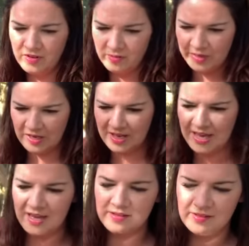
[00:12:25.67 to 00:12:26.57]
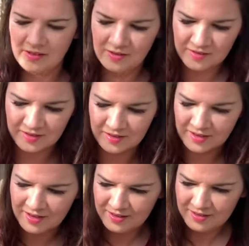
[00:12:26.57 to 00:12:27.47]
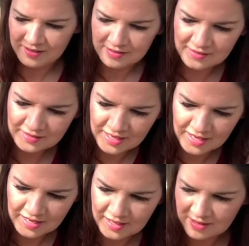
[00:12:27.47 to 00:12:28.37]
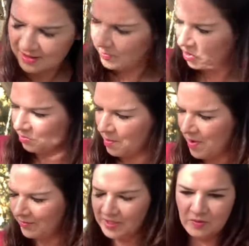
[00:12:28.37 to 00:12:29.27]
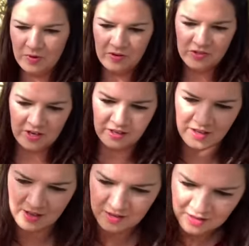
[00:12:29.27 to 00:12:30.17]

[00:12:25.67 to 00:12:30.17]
I'll put it here so you can see. I'm sure my mum did when I was younger.